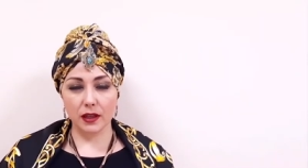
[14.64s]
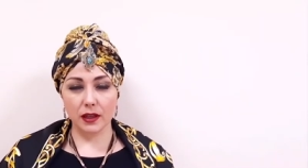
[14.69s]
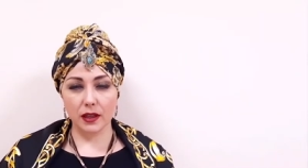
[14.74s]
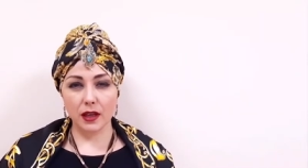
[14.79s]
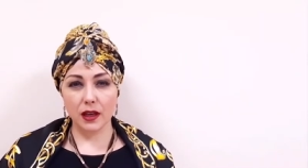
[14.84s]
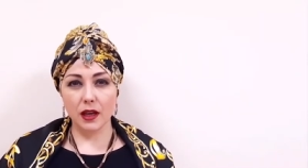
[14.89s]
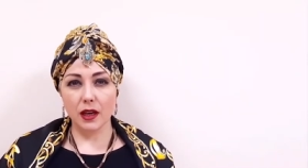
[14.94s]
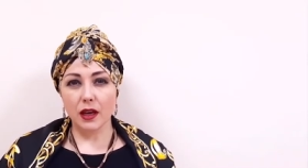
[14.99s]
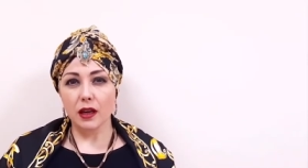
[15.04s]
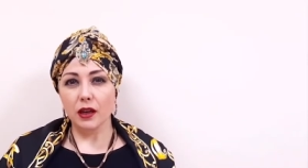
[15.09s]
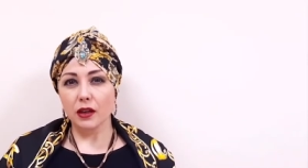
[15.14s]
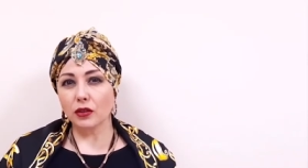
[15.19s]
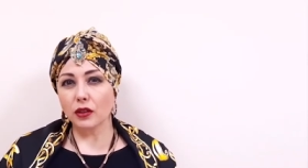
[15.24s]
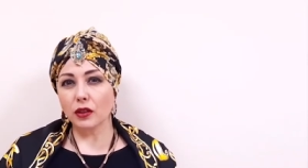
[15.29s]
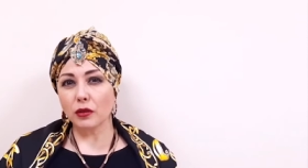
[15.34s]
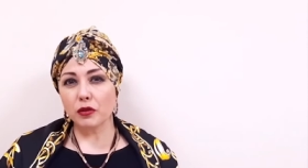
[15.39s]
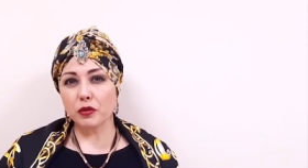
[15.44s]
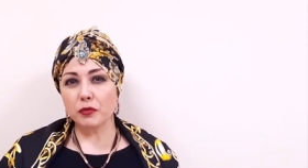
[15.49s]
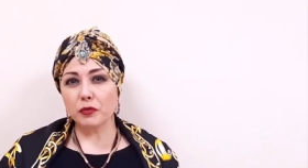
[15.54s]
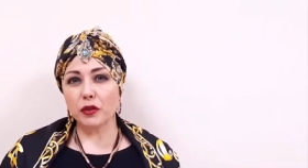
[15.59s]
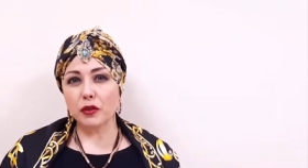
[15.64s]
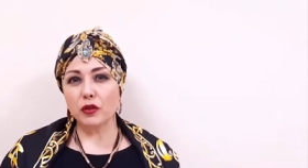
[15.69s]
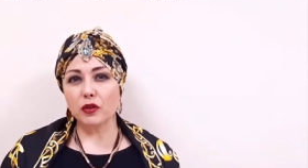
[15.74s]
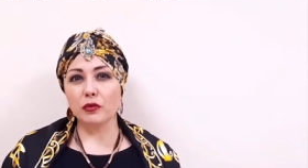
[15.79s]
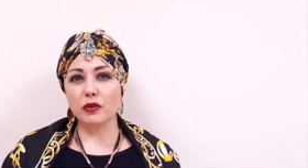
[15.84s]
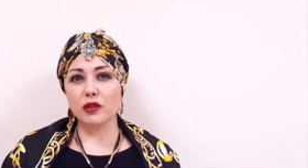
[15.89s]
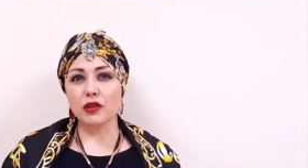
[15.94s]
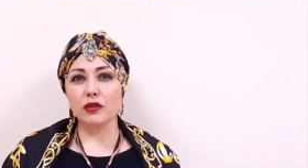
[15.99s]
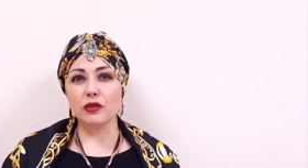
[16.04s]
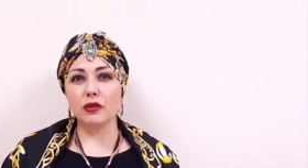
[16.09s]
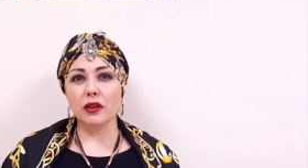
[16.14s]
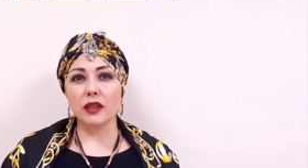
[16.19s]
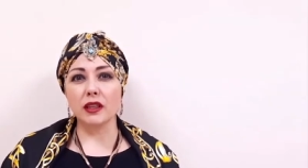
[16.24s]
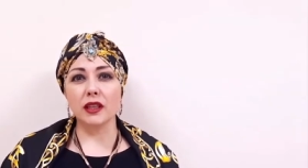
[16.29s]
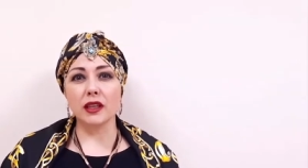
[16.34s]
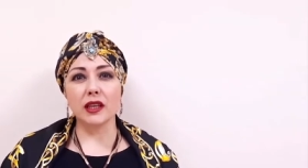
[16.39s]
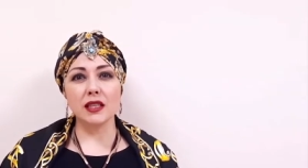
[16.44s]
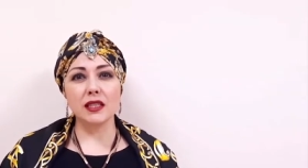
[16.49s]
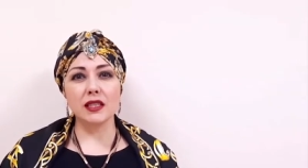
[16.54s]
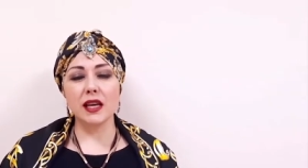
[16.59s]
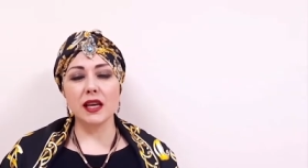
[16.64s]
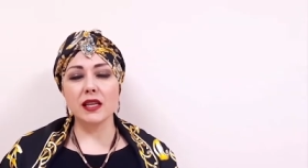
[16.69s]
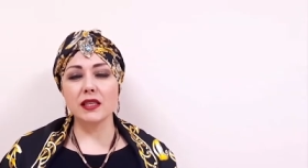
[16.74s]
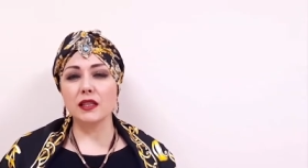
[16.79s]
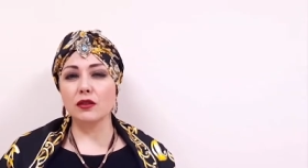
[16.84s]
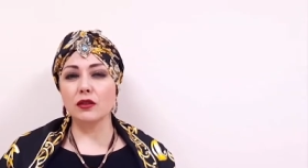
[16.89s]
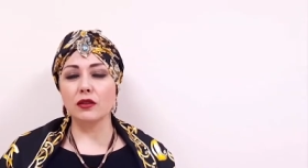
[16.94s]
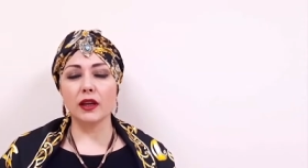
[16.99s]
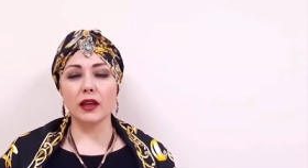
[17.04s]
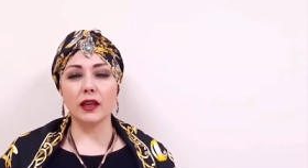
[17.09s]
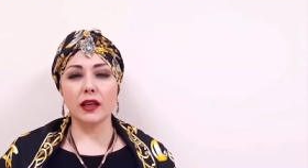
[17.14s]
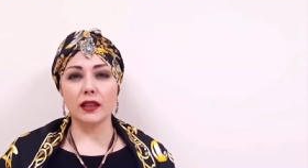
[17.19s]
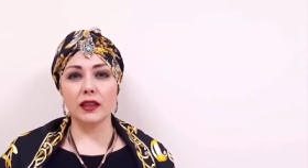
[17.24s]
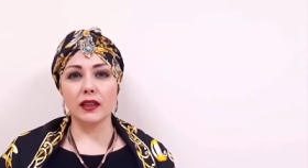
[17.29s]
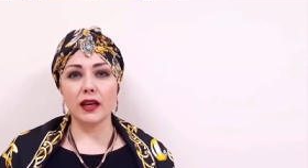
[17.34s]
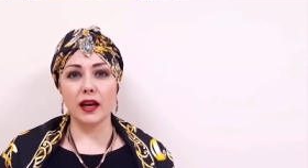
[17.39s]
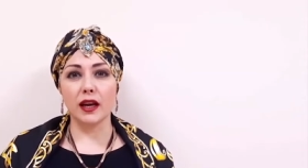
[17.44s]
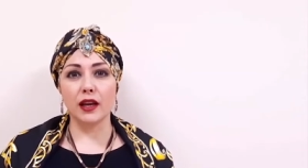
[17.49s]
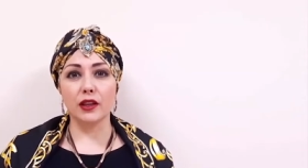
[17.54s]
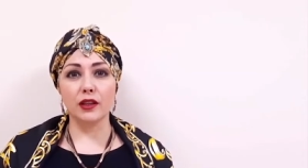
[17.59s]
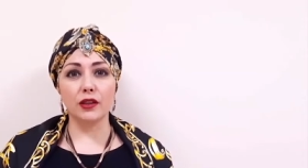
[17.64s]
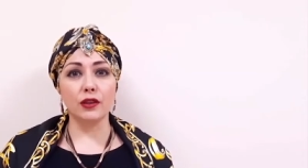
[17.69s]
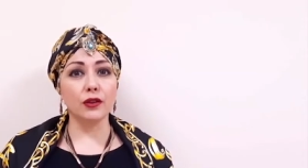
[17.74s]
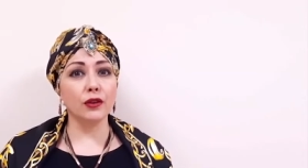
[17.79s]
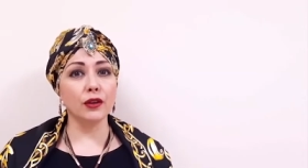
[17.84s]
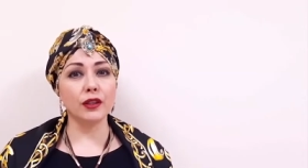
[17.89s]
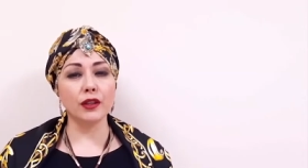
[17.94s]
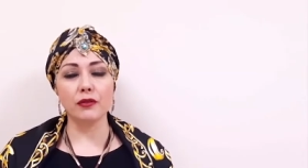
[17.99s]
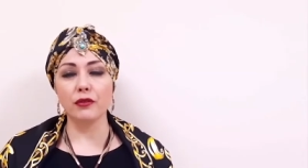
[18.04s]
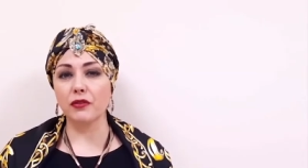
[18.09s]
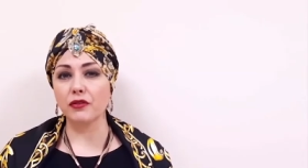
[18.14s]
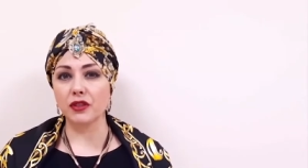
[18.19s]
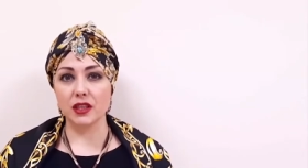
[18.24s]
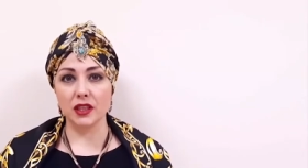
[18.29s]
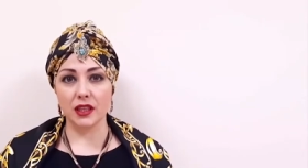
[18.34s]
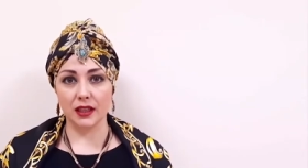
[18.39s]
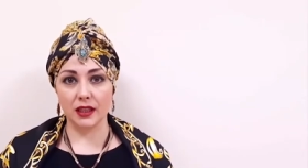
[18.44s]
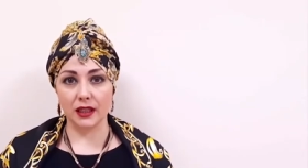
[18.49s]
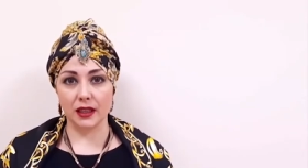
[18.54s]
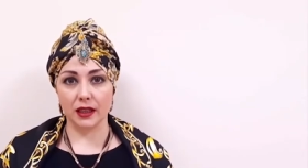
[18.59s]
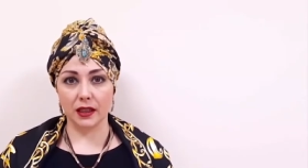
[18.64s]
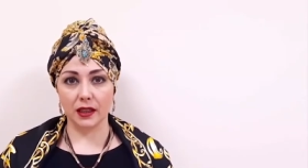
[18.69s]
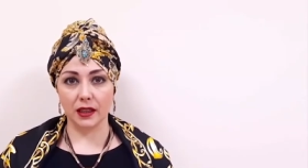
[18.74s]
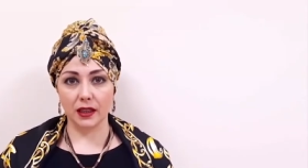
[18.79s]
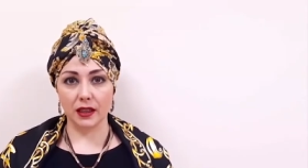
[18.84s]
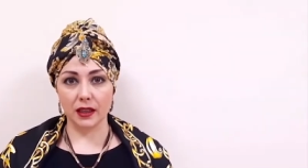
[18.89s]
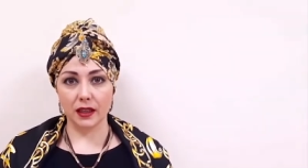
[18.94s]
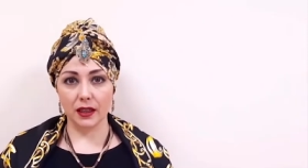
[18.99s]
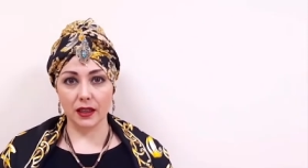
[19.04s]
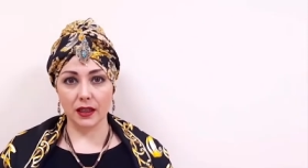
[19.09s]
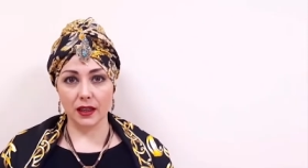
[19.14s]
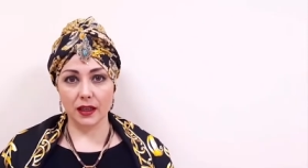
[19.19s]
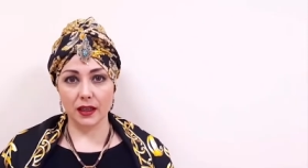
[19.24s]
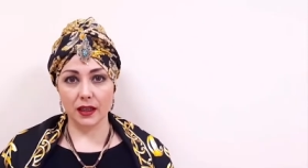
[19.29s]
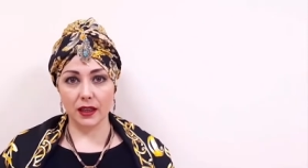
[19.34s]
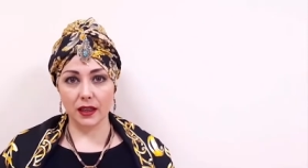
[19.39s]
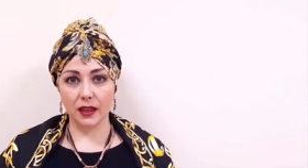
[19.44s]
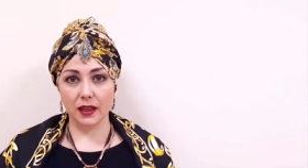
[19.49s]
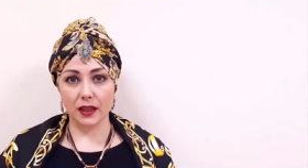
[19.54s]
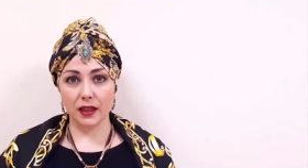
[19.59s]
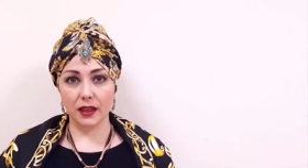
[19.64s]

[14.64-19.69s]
Someone might think that this applies only to China, but this is not so.